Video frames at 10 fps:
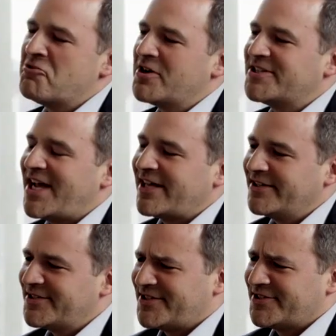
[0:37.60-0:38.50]
Where exactly
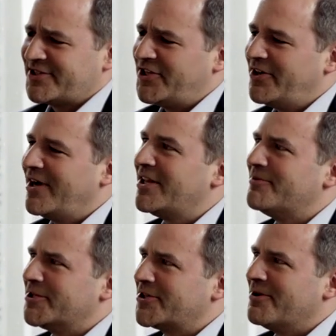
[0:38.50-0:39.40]
does the secure
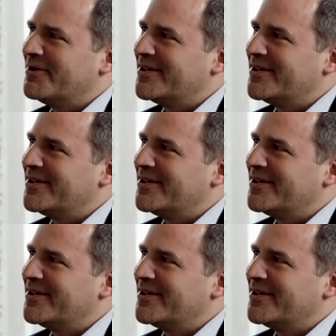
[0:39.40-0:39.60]
element go in